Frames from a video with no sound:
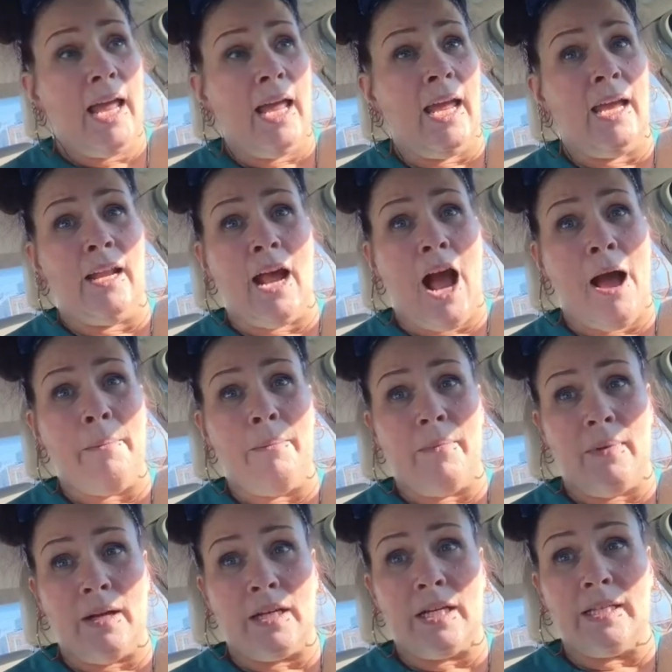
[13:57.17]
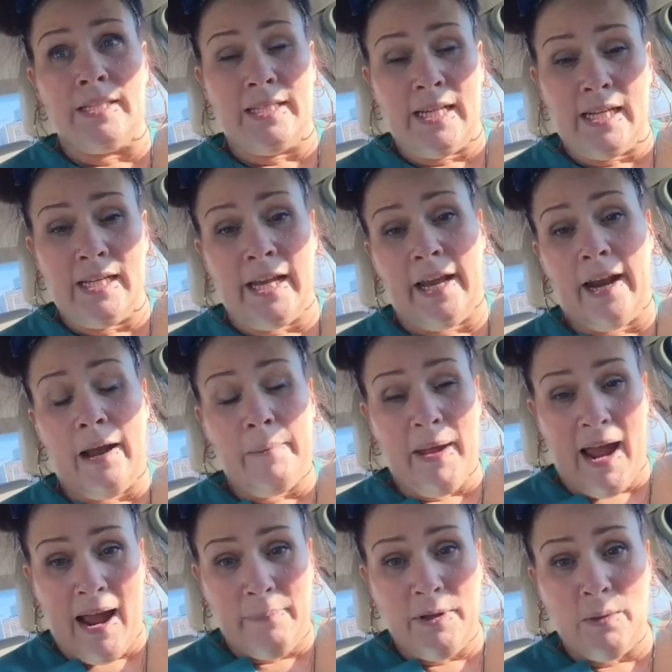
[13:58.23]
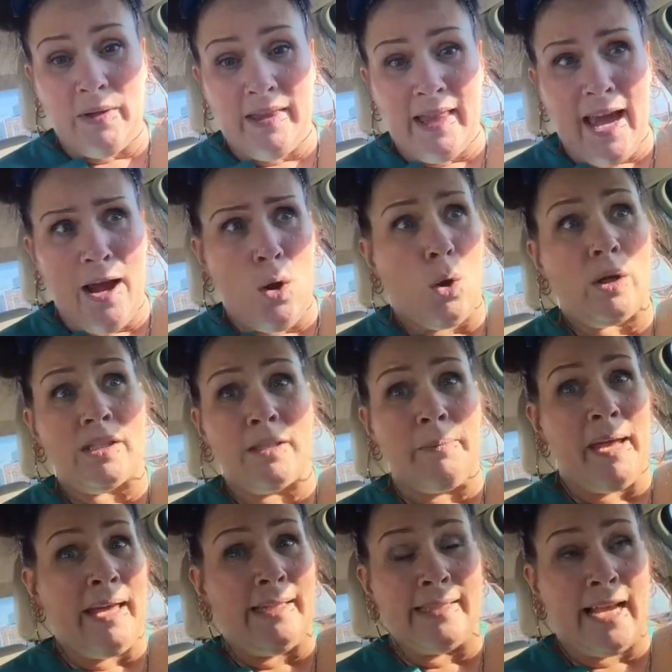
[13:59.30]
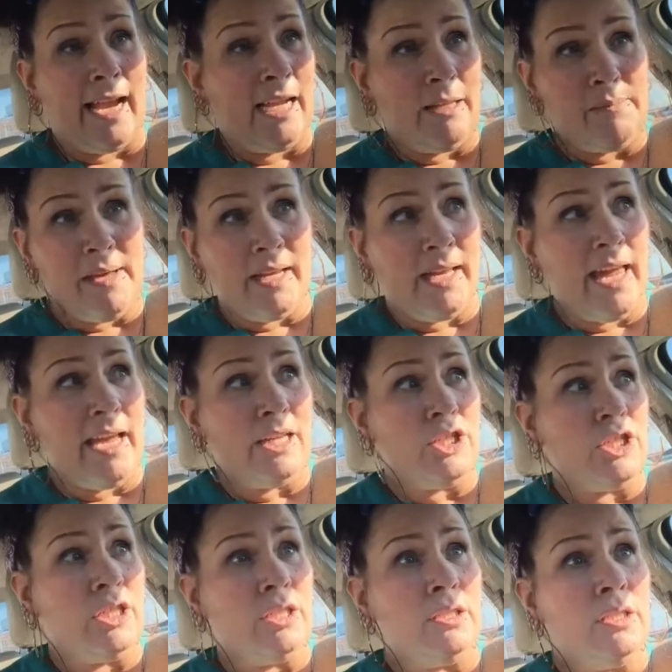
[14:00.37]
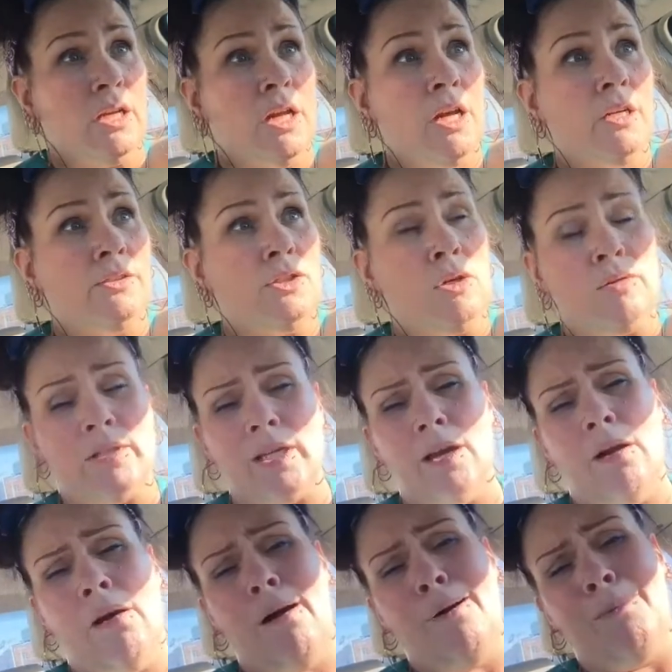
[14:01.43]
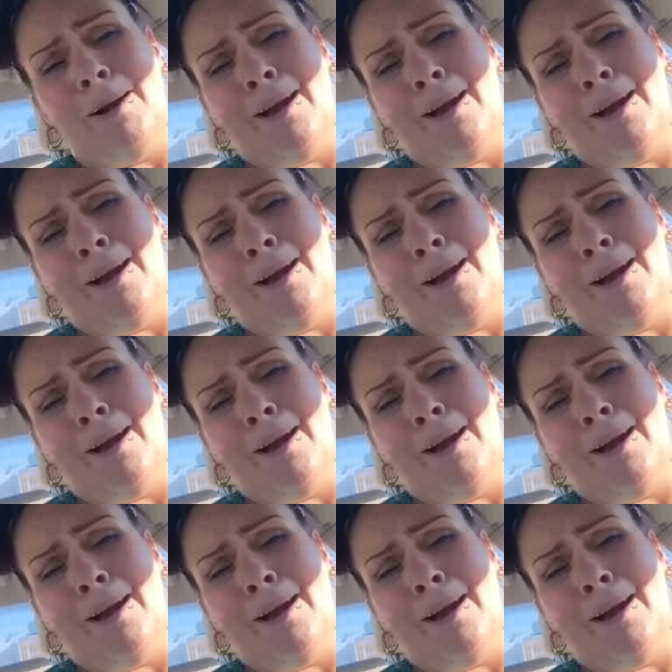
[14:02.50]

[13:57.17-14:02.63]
and I'm content and I'm happy with that, or some anxiety medication, don't say, oh,